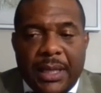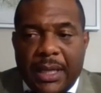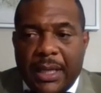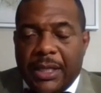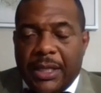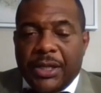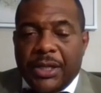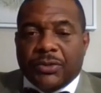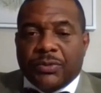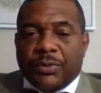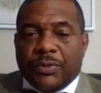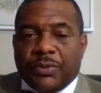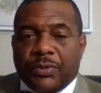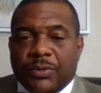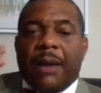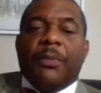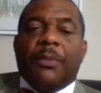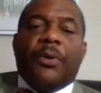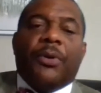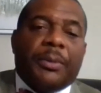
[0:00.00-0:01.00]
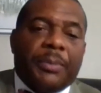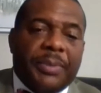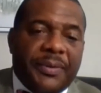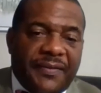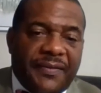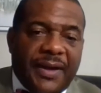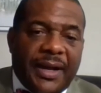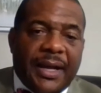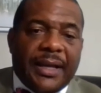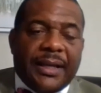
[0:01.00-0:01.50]
And here's what I'm going to
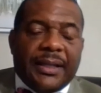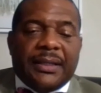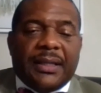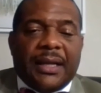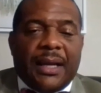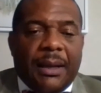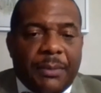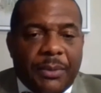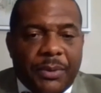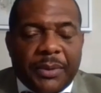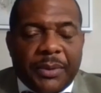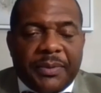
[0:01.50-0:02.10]
provide. I'm